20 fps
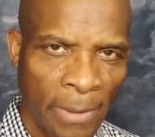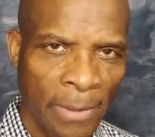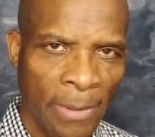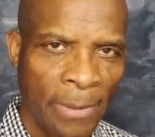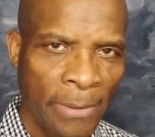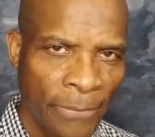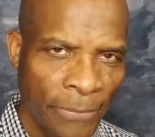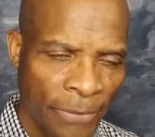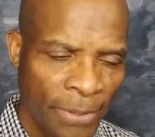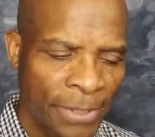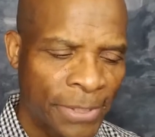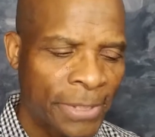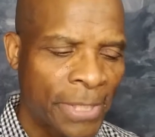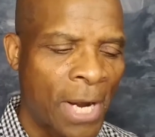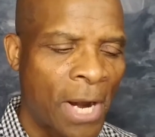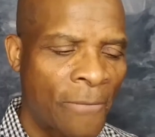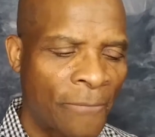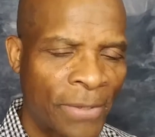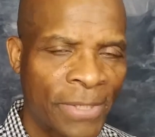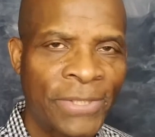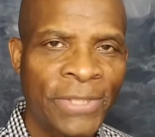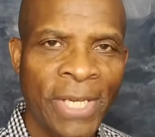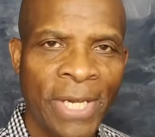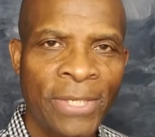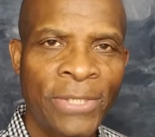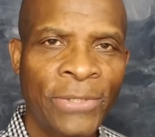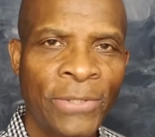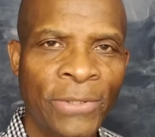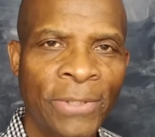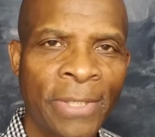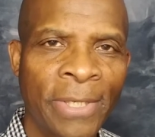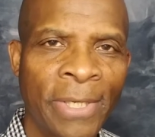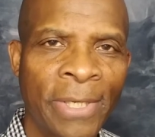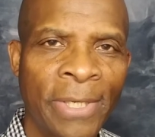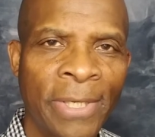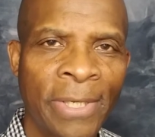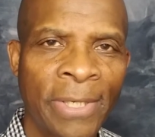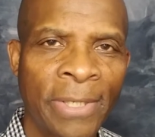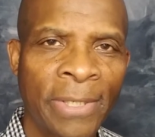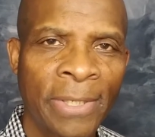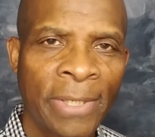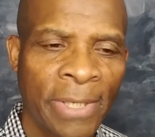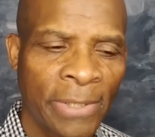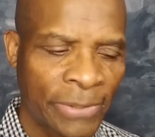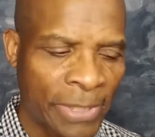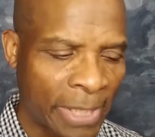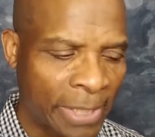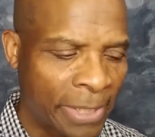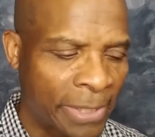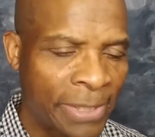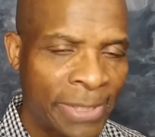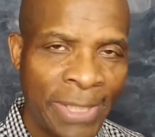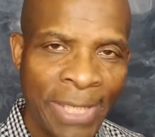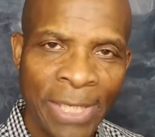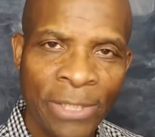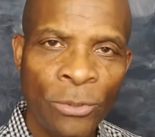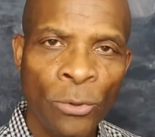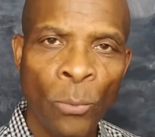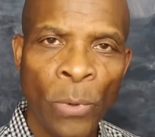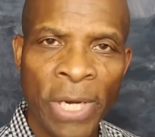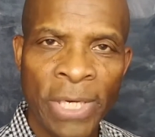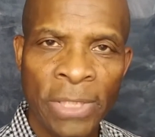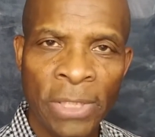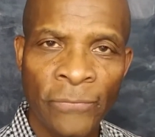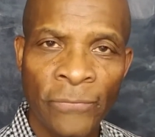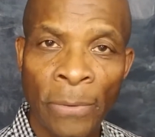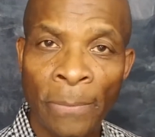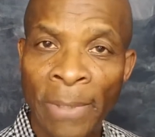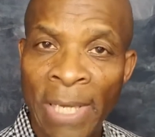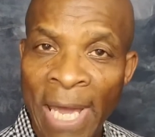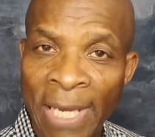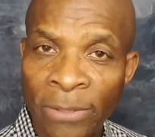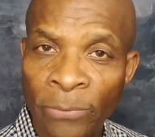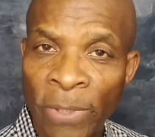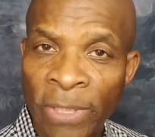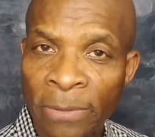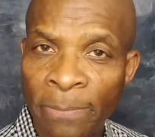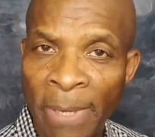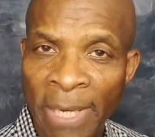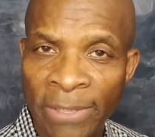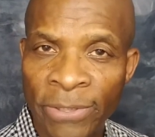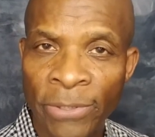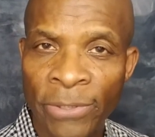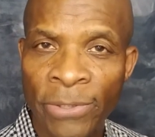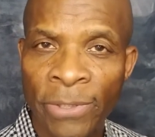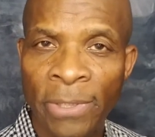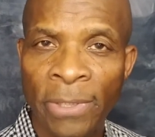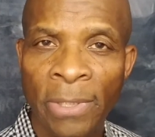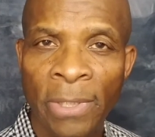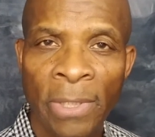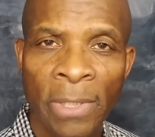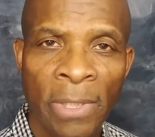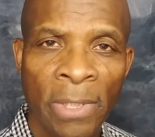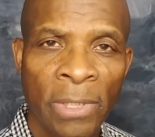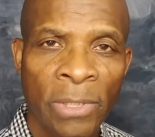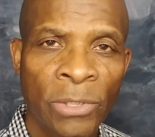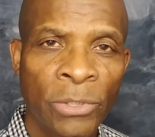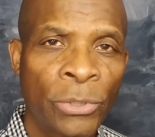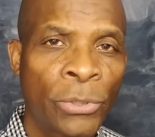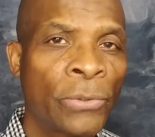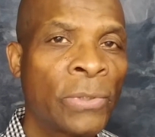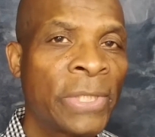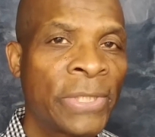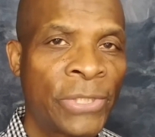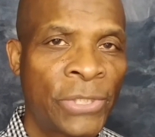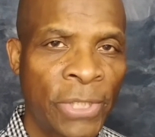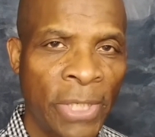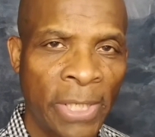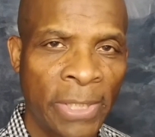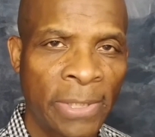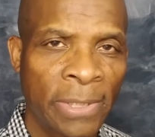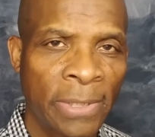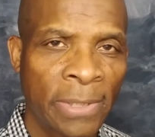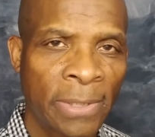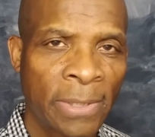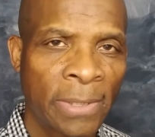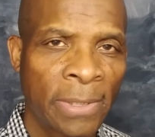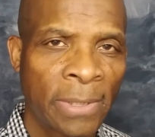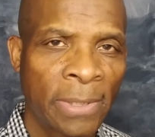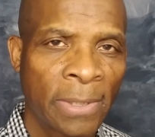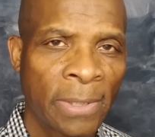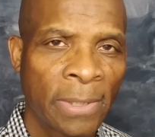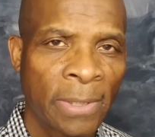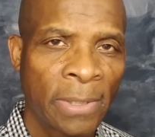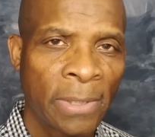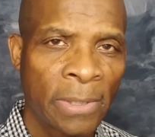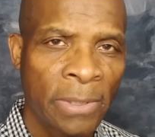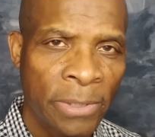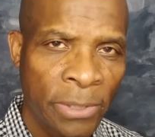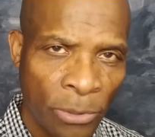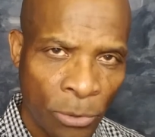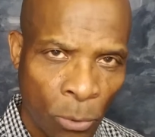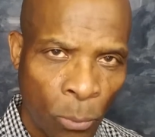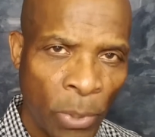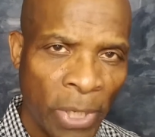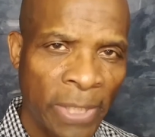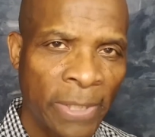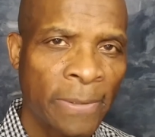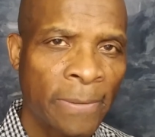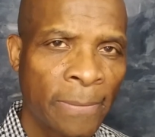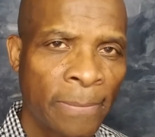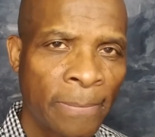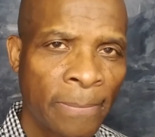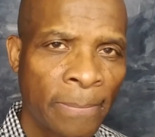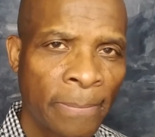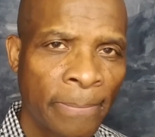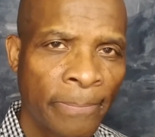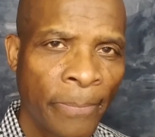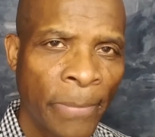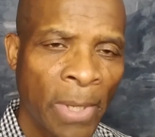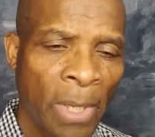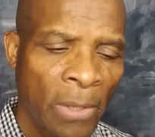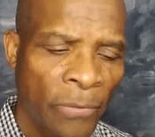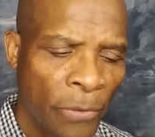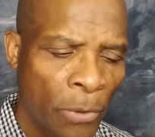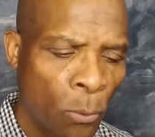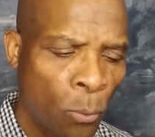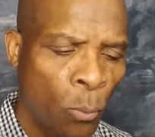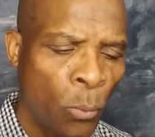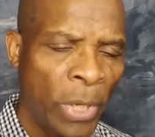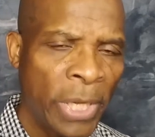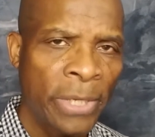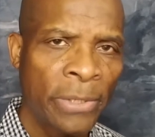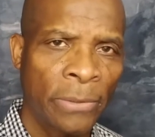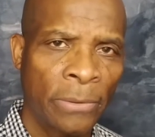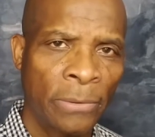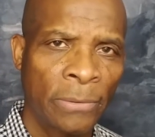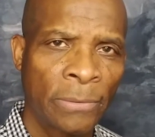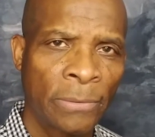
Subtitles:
This conversation is a continuation from last week's message, too legit to quit, the will